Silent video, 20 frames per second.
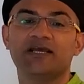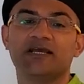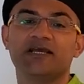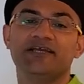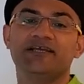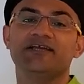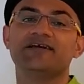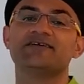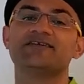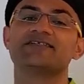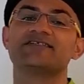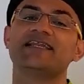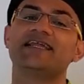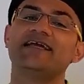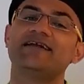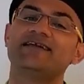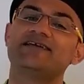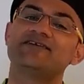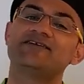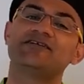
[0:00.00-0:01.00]
Years
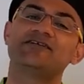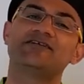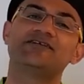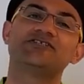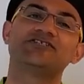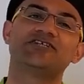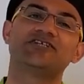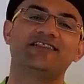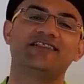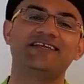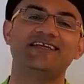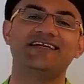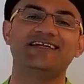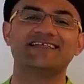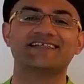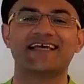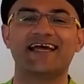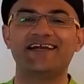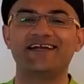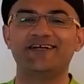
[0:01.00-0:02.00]
later, Sati
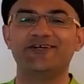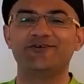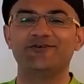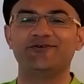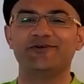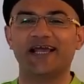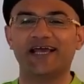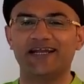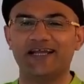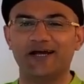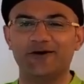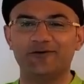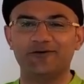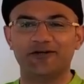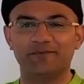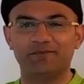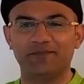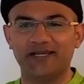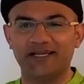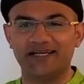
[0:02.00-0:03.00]
decided to carry out a
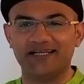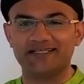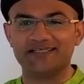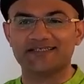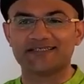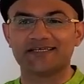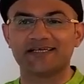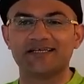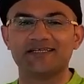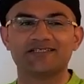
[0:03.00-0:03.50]
penance.